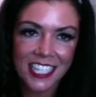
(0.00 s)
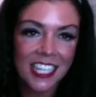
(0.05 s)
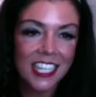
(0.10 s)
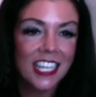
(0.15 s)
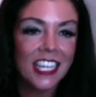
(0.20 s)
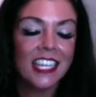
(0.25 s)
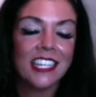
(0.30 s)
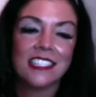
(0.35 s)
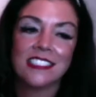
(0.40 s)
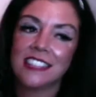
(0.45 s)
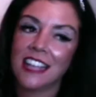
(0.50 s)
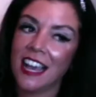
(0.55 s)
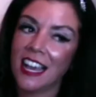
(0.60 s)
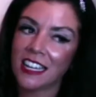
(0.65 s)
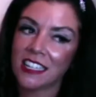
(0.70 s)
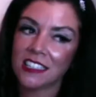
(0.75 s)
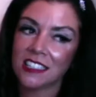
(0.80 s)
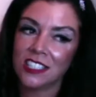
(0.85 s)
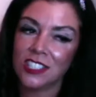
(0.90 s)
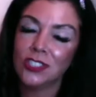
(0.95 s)

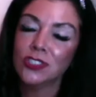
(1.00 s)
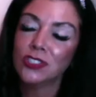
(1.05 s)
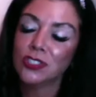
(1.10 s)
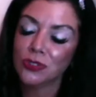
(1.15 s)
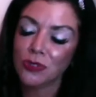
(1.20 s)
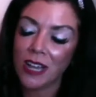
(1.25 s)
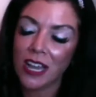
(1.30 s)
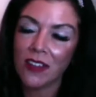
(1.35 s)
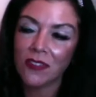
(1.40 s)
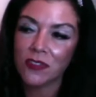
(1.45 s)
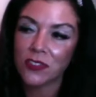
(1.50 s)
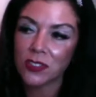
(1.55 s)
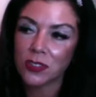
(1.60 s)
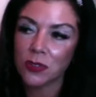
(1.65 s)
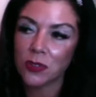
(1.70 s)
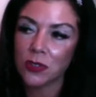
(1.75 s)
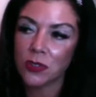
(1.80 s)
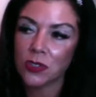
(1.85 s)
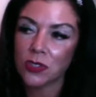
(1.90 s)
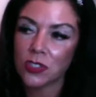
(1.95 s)
Exactly. You do have
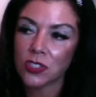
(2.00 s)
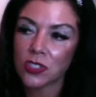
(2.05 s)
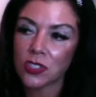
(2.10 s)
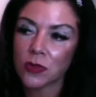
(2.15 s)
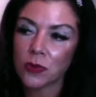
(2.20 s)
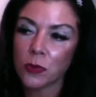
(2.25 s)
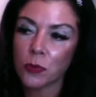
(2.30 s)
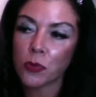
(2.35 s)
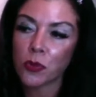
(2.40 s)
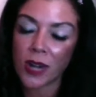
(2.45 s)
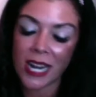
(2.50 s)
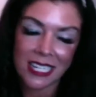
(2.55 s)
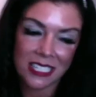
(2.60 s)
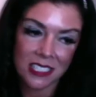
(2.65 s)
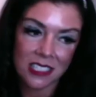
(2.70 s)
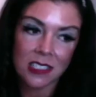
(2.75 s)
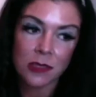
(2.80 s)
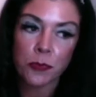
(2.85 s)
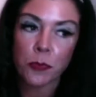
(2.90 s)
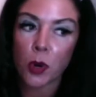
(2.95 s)
to price
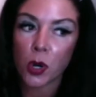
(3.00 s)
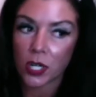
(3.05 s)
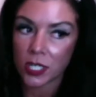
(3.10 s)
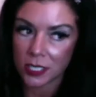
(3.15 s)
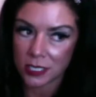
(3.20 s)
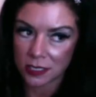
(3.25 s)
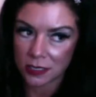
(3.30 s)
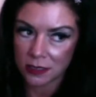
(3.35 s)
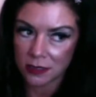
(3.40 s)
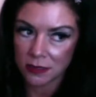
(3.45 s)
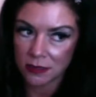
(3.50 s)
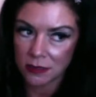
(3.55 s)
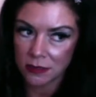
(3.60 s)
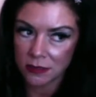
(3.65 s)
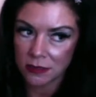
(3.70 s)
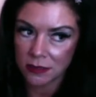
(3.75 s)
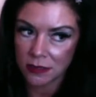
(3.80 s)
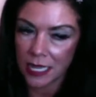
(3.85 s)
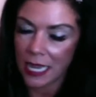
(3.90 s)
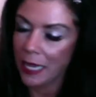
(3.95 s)
smart.
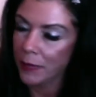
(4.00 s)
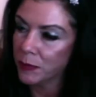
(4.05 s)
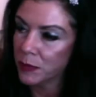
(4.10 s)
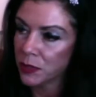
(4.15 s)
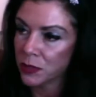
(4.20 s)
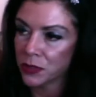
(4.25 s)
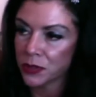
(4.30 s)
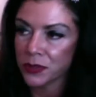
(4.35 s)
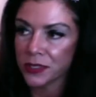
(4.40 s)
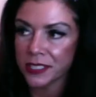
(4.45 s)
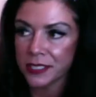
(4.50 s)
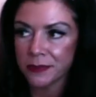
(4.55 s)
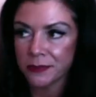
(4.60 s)
Absolutely.